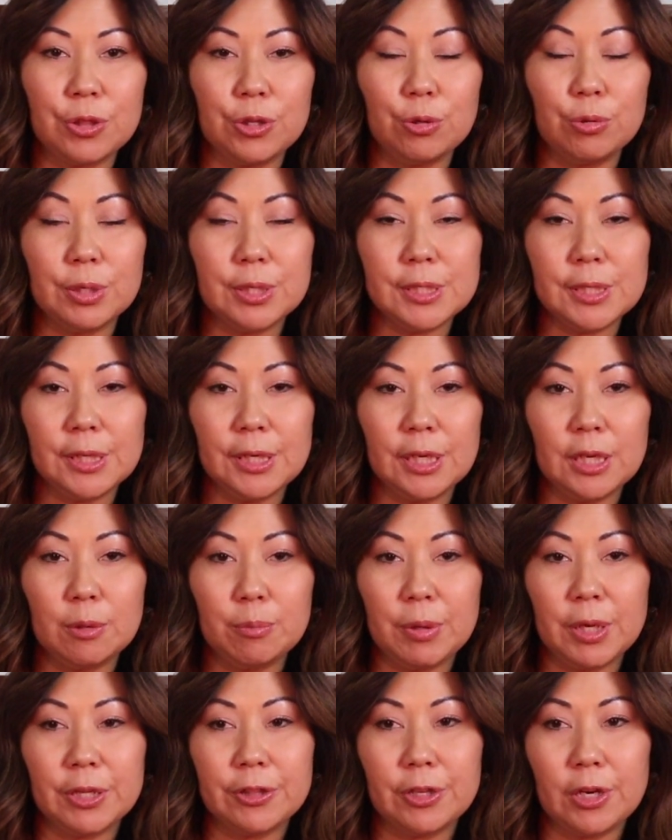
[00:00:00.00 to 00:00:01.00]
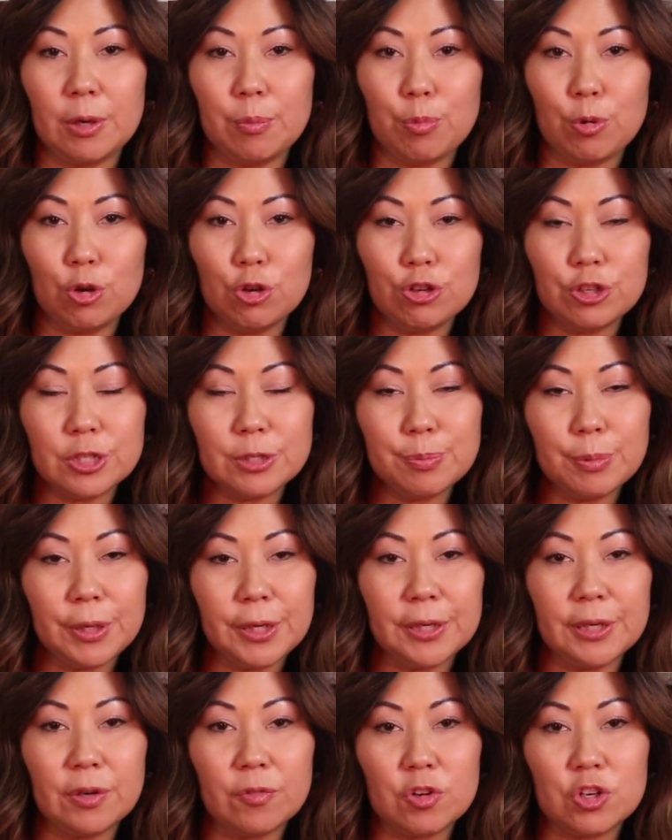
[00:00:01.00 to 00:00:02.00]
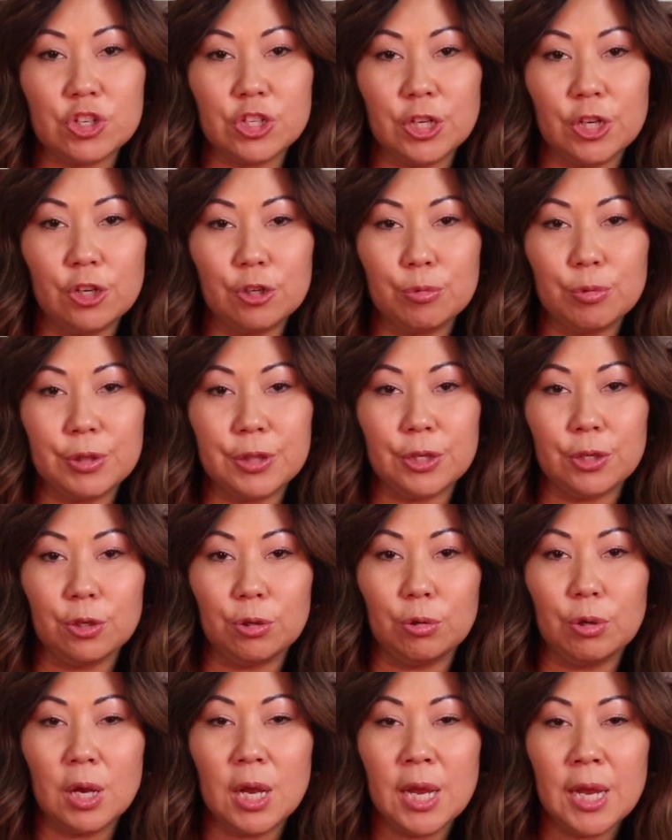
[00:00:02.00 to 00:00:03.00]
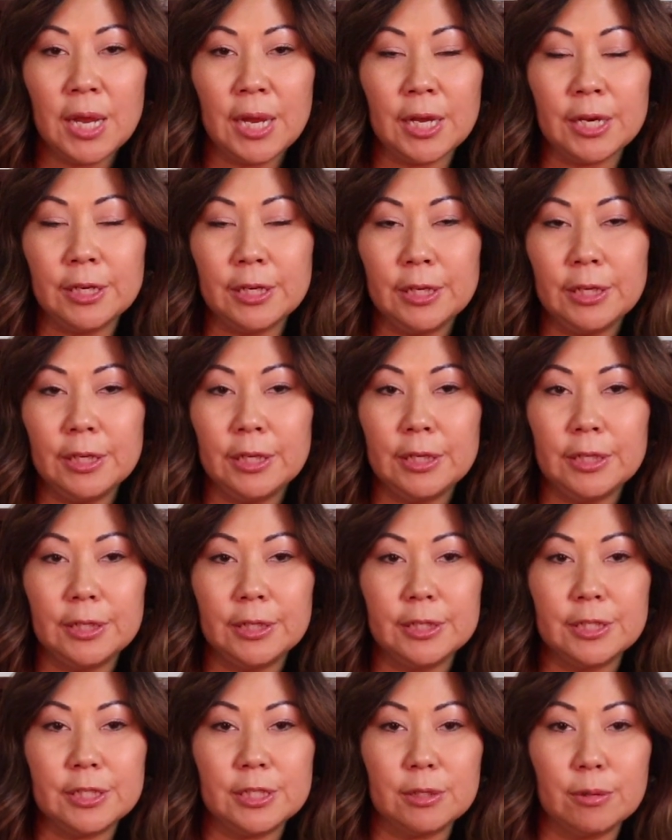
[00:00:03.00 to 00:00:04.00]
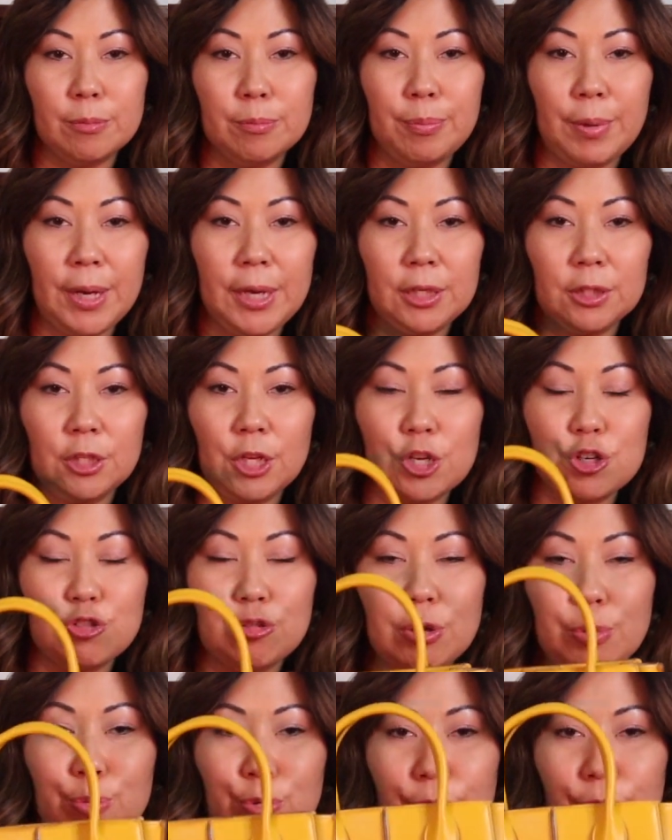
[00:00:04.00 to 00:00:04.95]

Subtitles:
with you is a handbag that I purchased but I never shared with you, and it is by a luxury